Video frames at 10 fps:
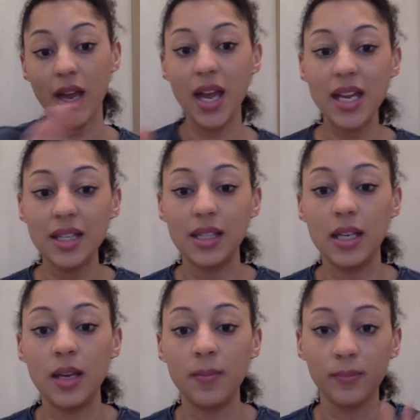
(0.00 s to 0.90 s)

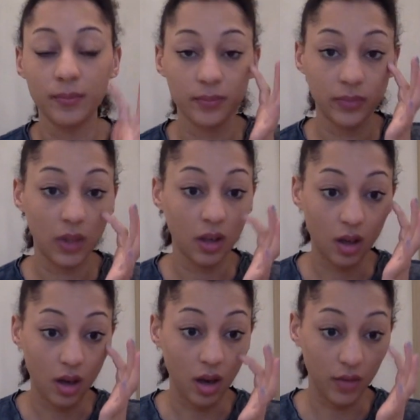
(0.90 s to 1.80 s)
18.
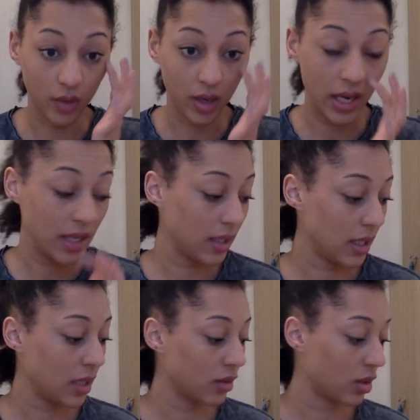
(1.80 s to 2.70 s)
I've got
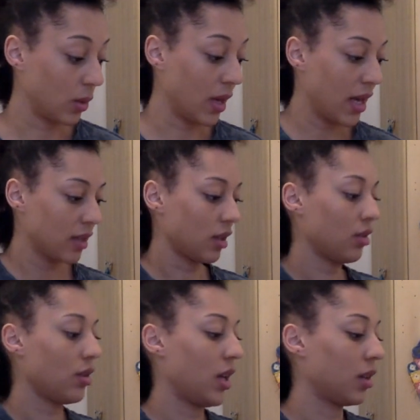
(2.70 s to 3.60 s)
18 squares. I
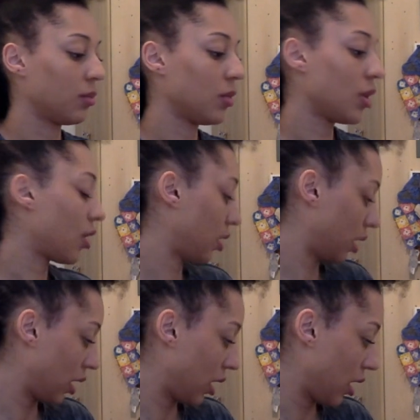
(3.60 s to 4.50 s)
thought I had more.
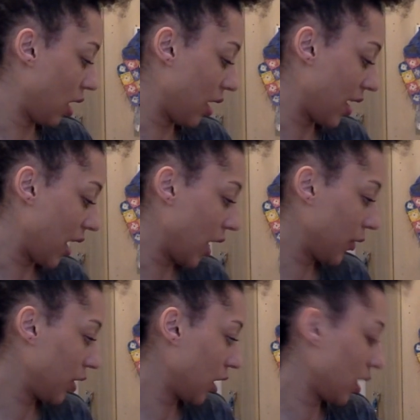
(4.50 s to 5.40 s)
I have
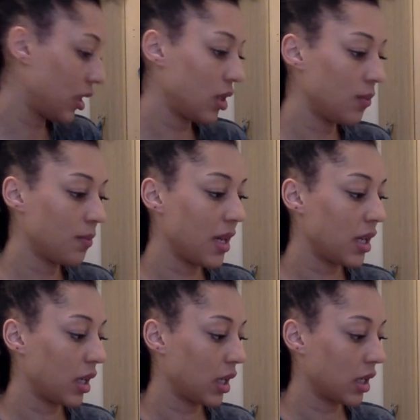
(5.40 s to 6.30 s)
started
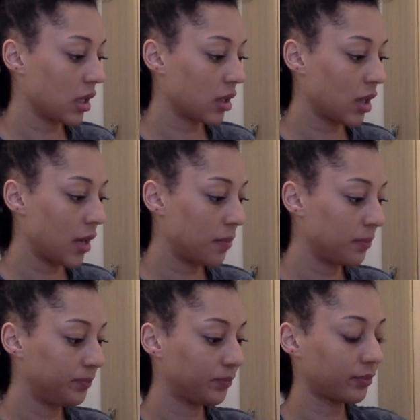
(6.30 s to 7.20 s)
making
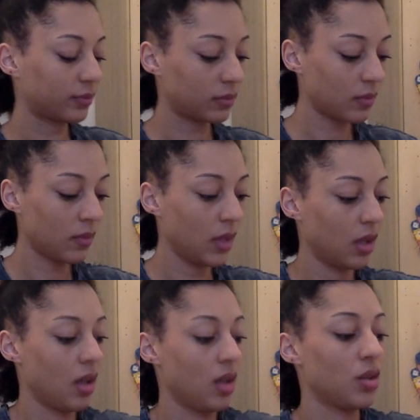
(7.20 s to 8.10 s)

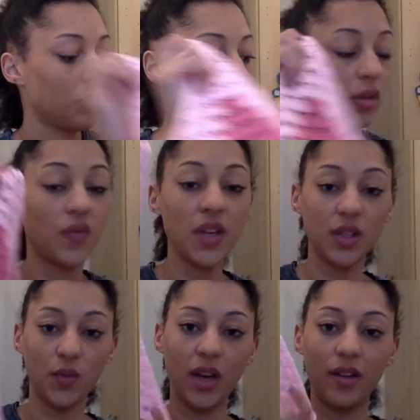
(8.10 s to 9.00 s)
some more of
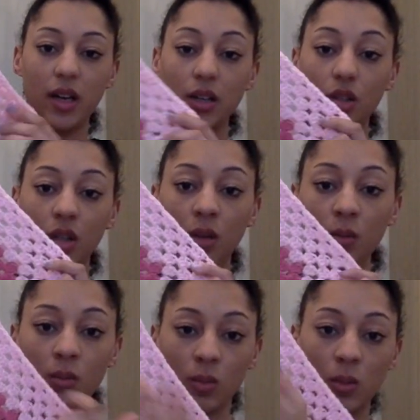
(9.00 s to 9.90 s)
this variation
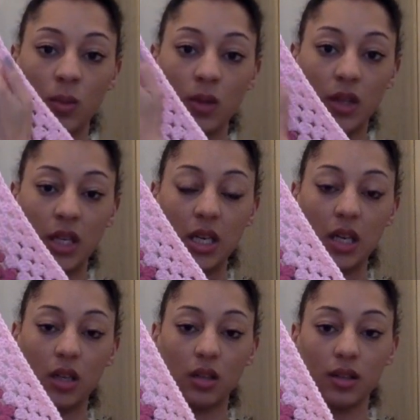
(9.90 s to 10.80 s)
with
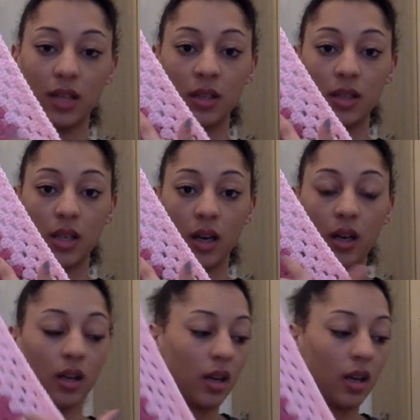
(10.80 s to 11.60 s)
the centre,